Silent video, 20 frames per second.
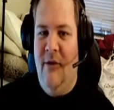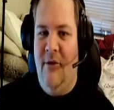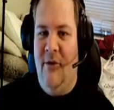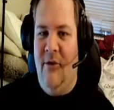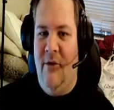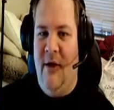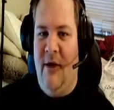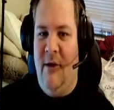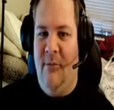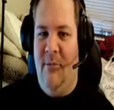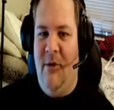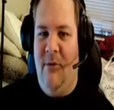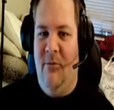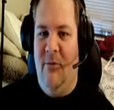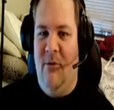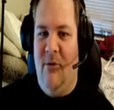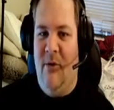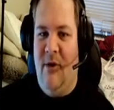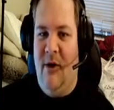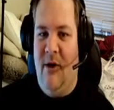You got to be
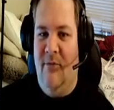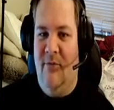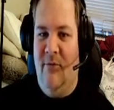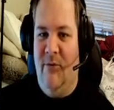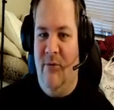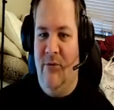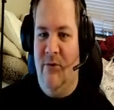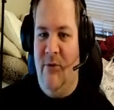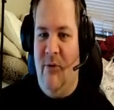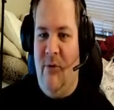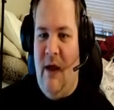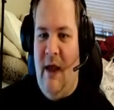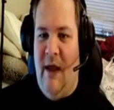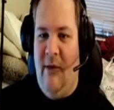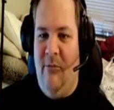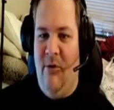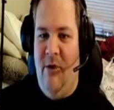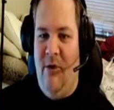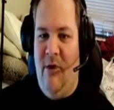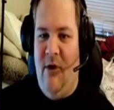real careful. So I
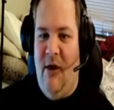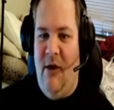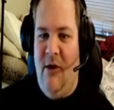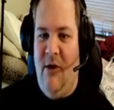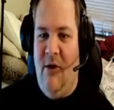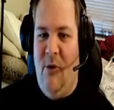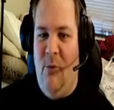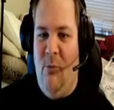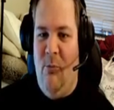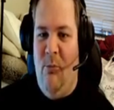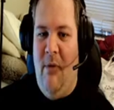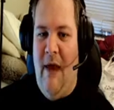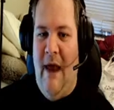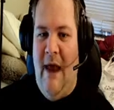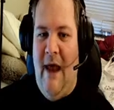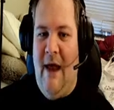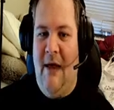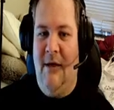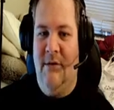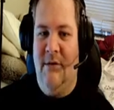would not go
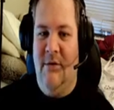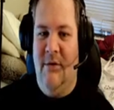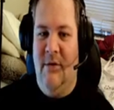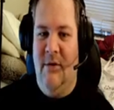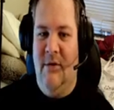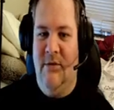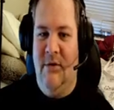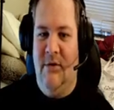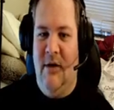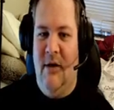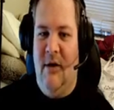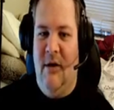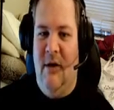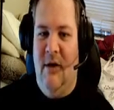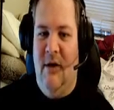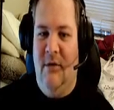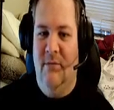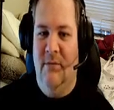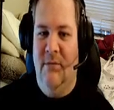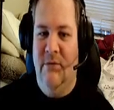back to this
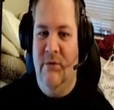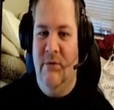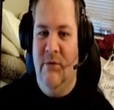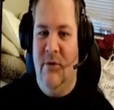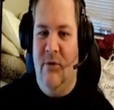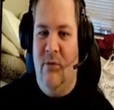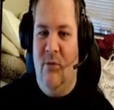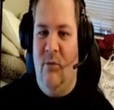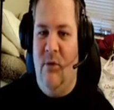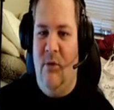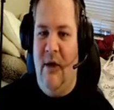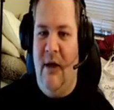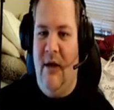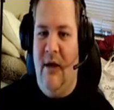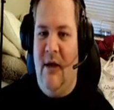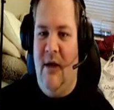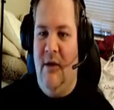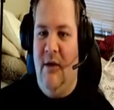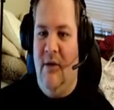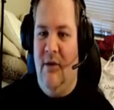area. So what I
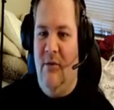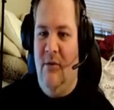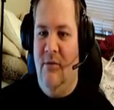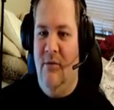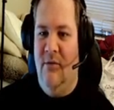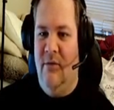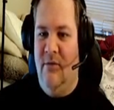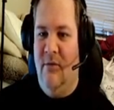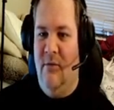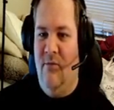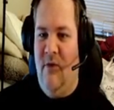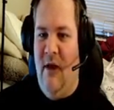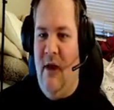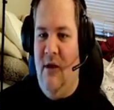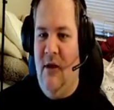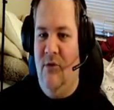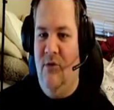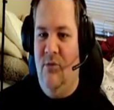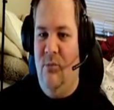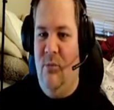kind of use as a
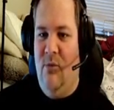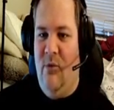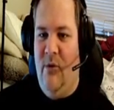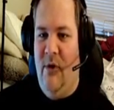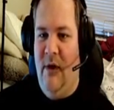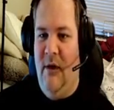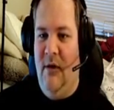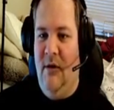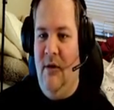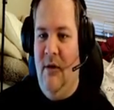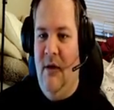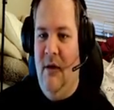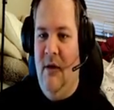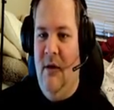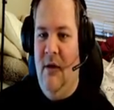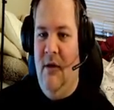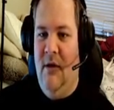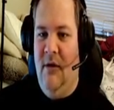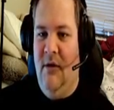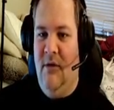vantage point,
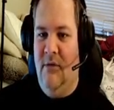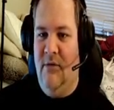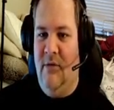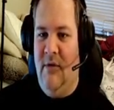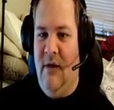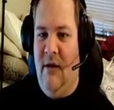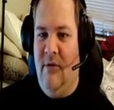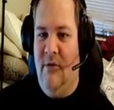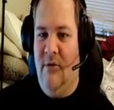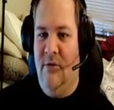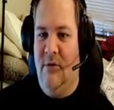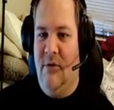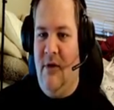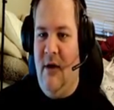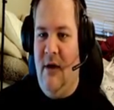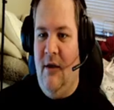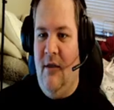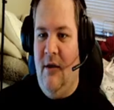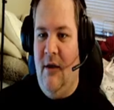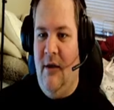you see how there's
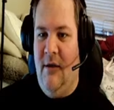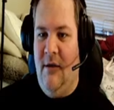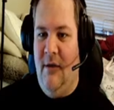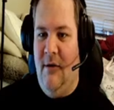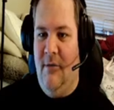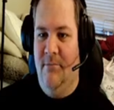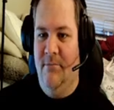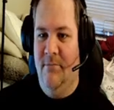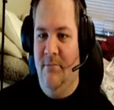kind of like a